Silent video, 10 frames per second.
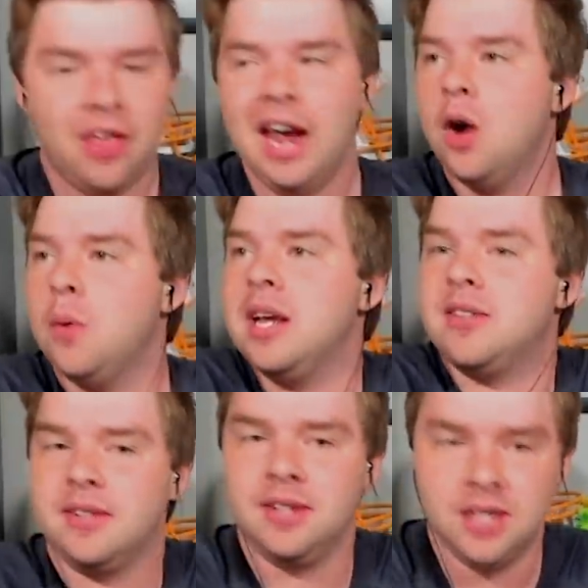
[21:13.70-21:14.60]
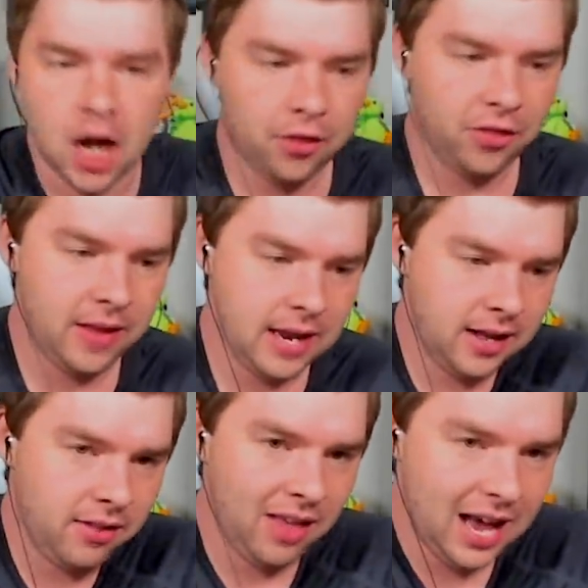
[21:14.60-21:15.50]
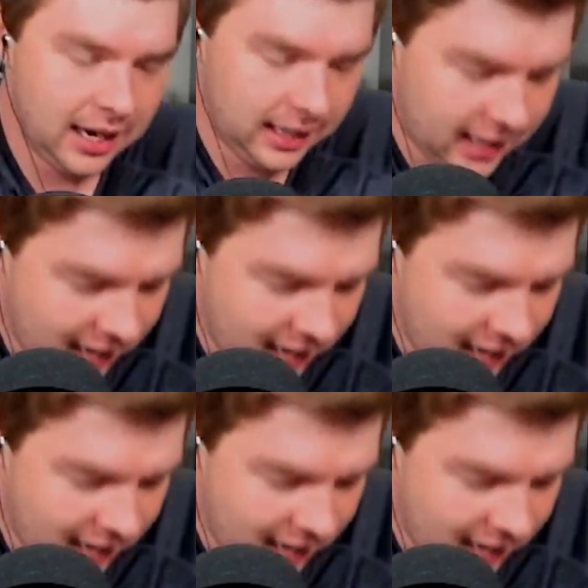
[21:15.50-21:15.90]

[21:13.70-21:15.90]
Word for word: there is nothing that